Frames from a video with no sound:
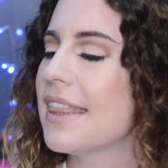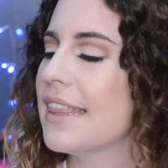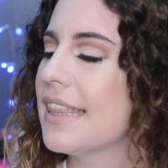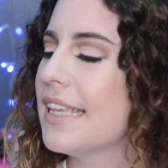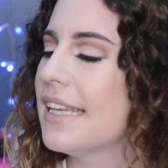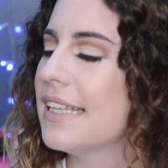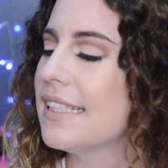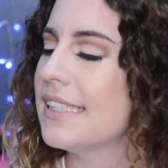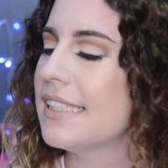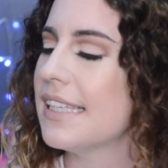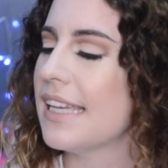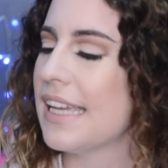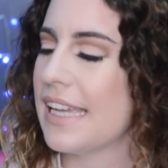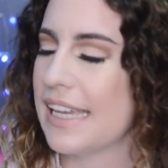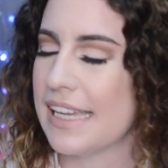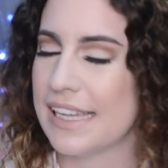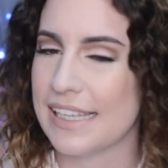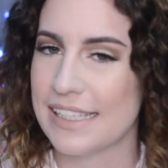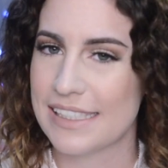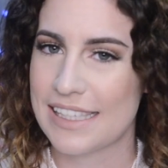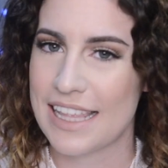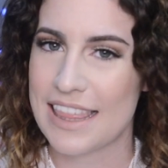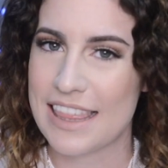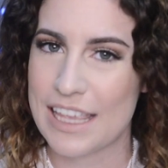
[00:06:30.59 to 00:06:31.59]
This
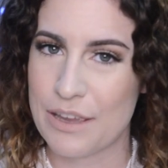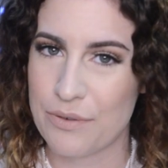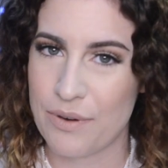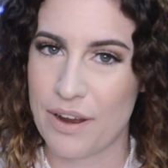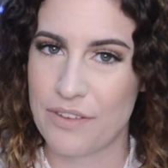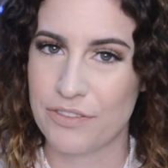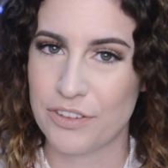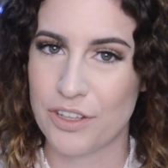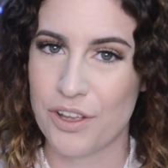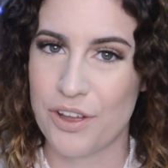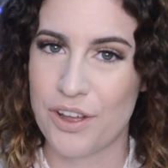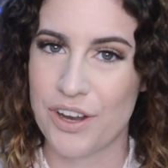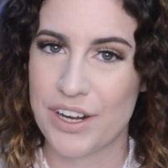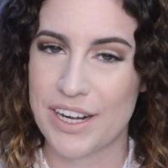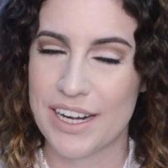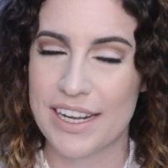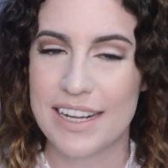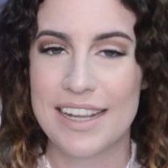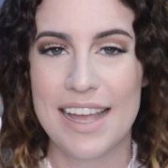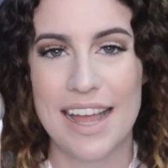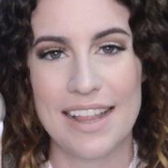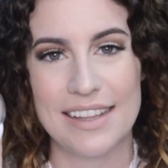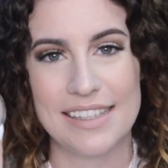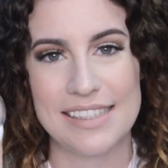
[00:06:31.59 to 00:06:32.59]
is the
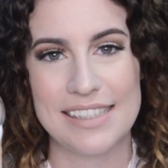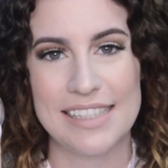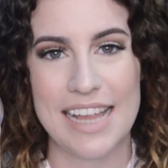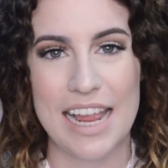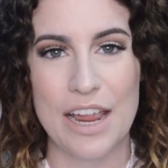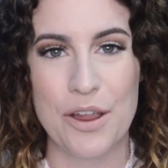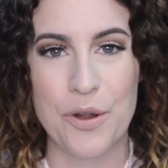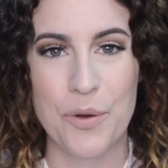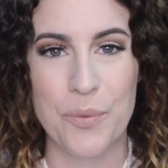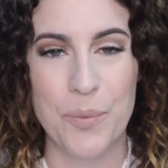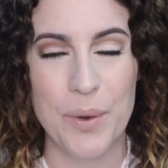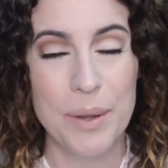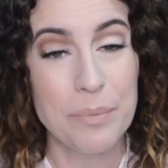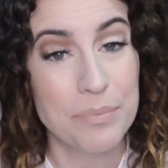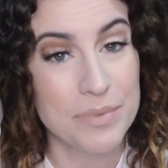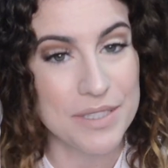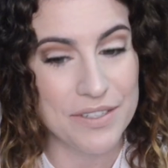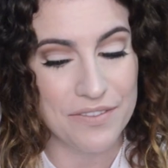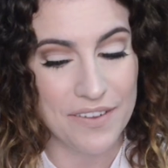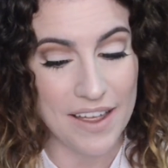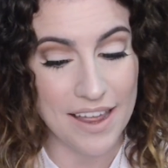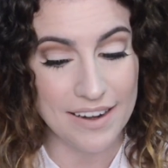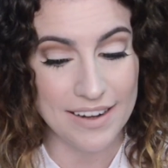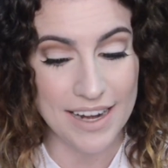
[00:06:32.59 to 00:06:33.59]
Revlon Colour Stay
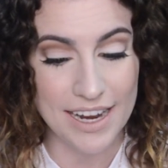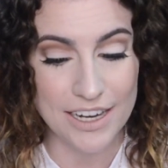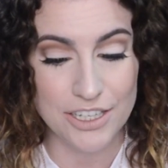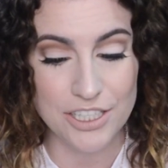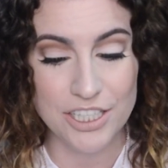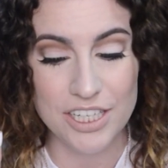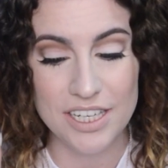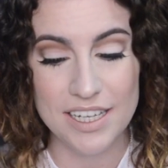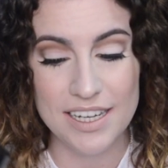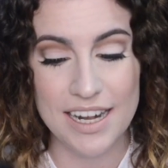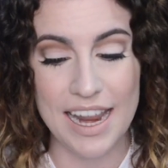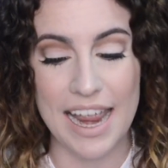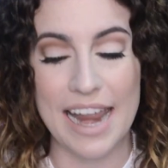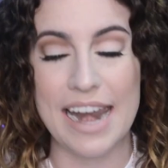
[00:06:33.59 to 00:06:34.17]
Whipped Foundation